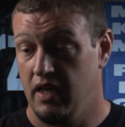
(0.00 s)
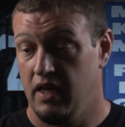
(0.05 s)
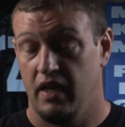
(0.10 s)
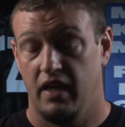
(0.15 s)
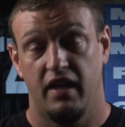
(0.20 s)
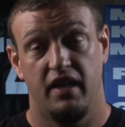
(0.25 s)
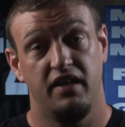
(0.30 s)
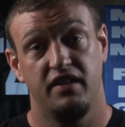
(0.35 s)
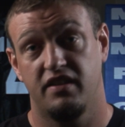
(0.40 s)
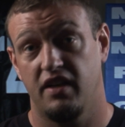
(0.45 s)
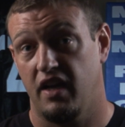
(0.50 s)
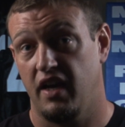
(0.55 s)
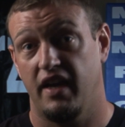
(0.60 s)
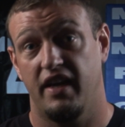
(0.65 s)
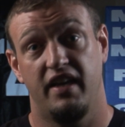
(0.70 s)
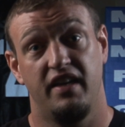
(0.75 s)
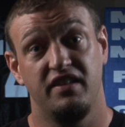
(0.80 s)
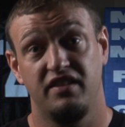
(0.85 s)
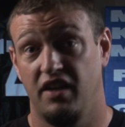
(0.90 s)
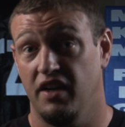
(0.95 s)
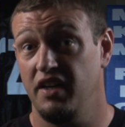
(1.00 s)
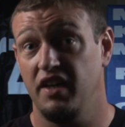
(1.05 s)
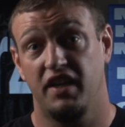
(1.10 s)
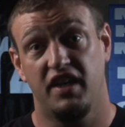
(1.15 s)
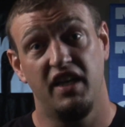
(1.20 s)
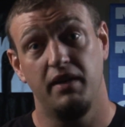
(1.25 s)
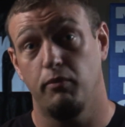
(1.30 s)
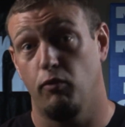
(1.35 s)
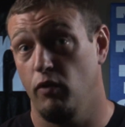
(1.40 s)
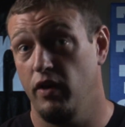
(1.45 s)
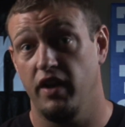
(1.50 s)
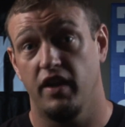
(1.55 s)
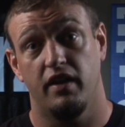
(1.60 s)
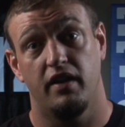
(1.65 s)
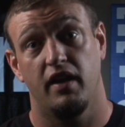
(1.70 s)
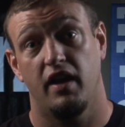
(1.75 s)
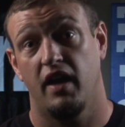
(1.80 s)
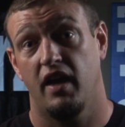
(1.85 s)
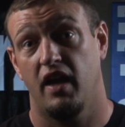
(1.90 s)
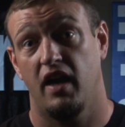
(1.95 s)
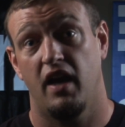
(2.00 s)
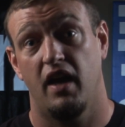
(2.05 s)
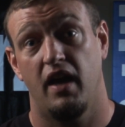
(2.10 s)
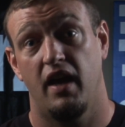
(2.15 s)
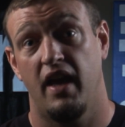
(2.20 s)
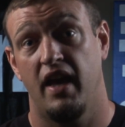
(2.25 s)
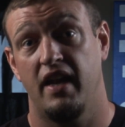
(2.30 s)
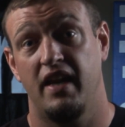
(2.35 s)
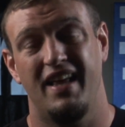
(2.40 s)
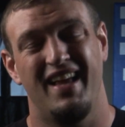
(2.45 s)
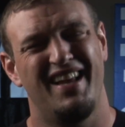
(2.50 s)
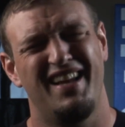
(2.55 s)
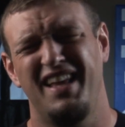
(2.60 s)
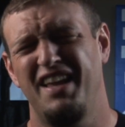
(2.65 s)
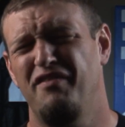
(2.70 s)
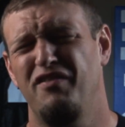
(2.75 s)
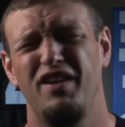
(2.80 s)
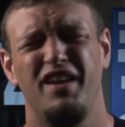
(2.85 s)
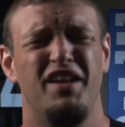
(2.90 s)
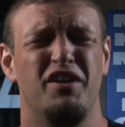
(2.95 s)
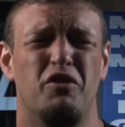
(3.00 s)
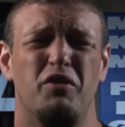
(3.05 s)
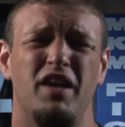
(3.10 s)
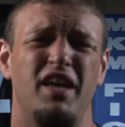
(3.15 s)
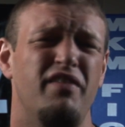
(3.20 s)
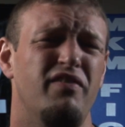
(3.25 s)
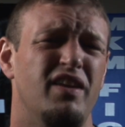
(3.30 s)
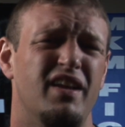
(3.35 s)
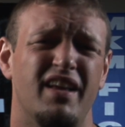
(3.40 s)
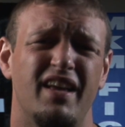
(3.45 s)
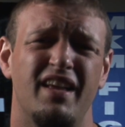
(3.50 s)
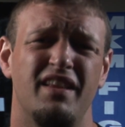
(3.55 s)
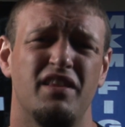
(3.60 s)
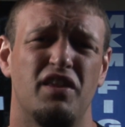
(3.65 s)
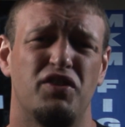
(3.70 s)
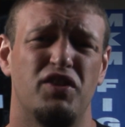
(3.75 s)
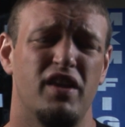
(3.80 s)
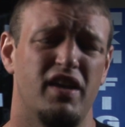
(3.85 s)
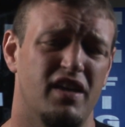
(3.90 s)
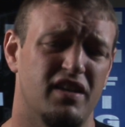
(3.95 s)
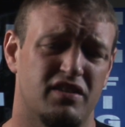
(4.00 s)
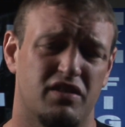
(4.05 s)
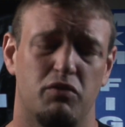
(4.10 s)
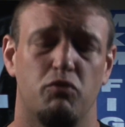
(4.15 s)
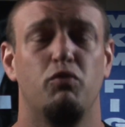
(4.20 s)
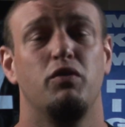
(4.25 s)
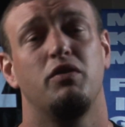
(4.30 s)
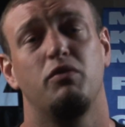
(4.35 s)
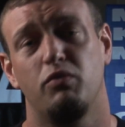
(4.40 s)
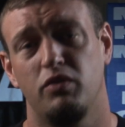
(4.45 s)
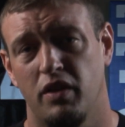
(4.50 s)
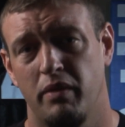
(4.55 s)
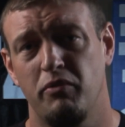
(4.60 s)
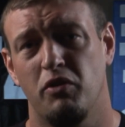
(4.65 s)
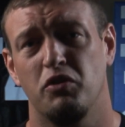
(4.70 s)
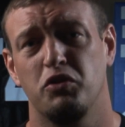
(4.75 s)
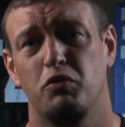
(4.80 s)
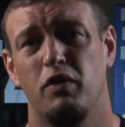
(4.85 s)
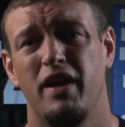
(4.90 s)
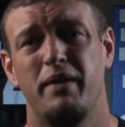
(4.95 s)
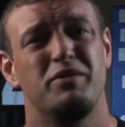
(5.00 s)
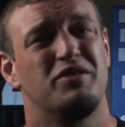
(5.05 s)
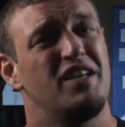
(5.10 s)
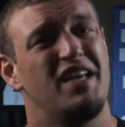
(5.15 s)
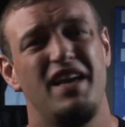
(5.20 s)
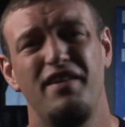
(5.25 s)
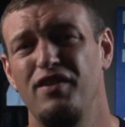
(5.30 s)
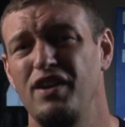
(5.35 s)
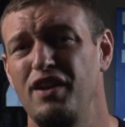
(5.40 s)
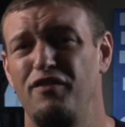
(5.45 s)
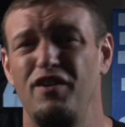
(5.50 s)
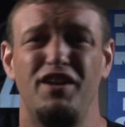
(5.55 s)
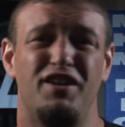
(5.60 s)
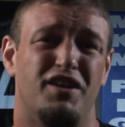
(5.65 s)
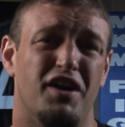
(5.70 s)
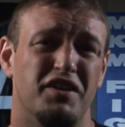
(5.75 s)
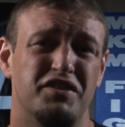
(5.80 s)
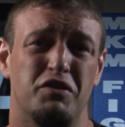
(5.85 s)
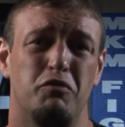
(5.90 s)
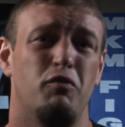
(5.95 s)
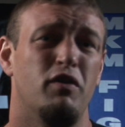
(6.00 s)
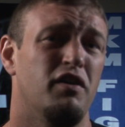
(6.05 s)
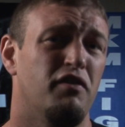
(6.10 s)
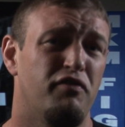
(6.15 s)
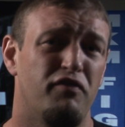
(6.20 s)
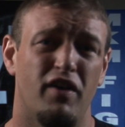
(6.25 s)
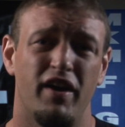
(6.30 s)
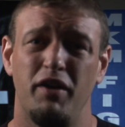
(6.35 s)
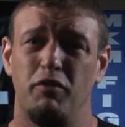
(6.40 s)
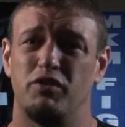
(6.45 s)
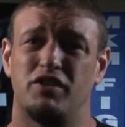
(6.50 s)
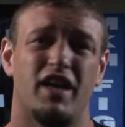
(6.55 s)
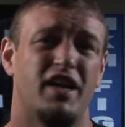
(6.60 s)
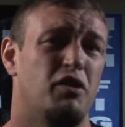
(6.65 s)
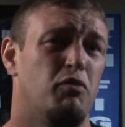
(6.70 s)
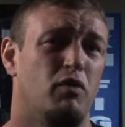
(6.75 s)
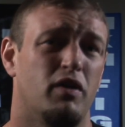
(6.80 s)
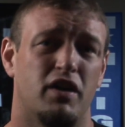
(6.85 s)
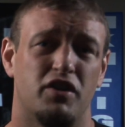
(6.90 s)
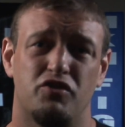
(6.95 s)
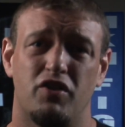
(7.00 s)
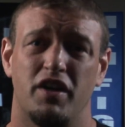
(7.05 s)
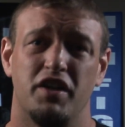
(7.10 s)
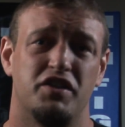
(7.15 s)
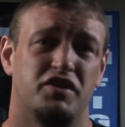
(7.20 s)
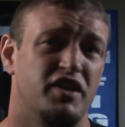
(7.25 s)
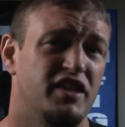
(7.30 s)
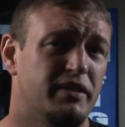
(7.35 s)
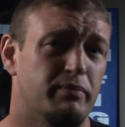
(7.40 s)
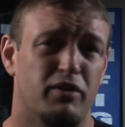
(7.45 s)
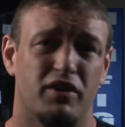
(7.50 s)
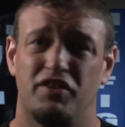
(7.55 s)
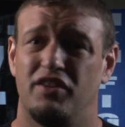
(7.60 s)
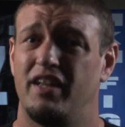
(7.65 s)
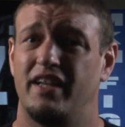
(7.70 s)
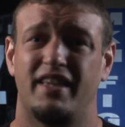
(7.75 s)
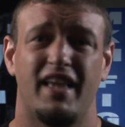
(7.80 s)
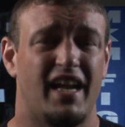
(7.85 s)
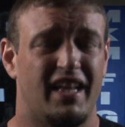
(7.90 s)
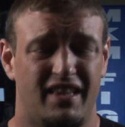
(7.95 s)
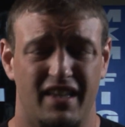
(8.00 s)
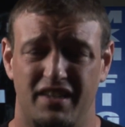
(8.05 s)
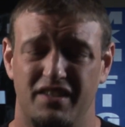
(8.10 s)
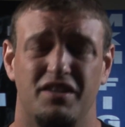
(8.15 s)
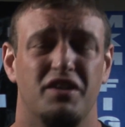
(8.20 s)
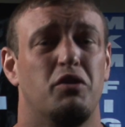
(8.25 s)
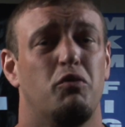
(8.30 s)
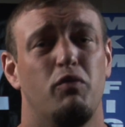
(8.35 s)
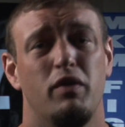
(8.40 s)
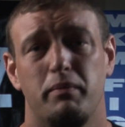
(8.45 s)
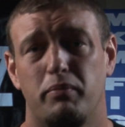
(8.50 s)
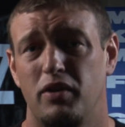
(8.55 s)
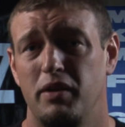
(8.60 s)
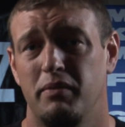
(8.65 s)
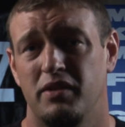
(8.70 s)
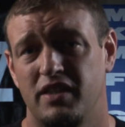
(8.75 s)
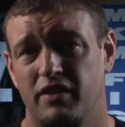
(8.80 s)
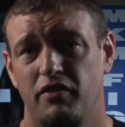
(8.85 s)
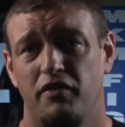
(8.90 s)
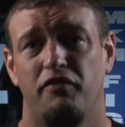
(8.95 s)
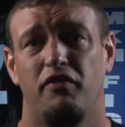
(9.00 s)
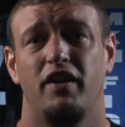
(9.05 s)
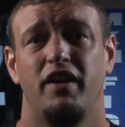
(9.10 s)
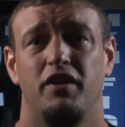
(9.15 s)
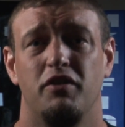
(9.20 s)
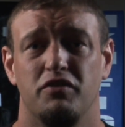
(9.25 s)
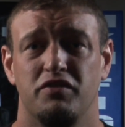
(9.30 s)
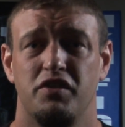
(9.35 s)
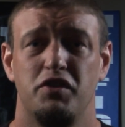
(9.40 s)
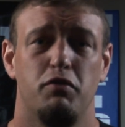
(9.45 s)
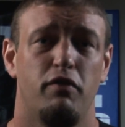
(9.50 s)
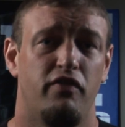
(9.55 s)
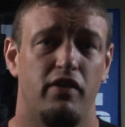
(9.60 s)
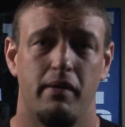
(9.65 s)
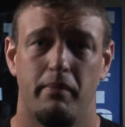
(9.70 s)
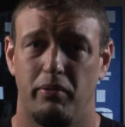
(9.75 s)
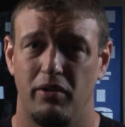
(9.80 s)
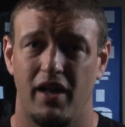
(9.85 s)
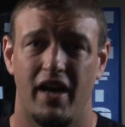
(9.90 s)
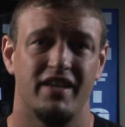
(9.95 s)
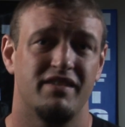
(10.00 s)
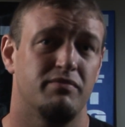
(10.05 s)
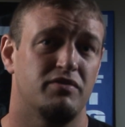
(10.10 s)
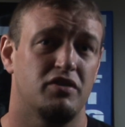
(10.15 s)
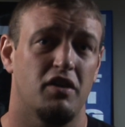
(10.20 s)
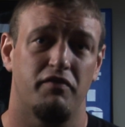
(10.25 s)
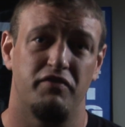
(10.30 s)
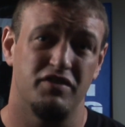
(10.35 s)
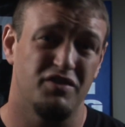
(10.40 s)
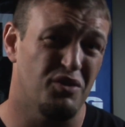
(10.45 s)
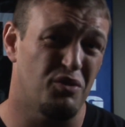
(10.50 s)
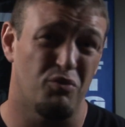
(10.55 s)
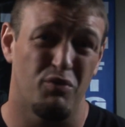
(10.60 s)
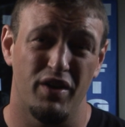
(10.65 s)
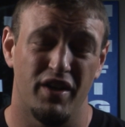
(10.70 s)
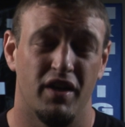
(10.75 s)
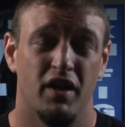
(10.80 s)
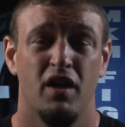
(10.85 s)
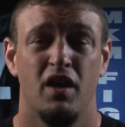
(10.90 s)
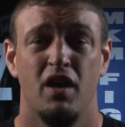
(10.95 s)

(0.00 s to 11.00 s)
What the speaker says: he's going to keep winning. And even in the thing is, with him going through amateurs, even if he doesn't win a fight, which I don't want to try to jinx him or anything like that, I think he's going to win pretty much every fight he goes into. If he applies himself, he's going to win.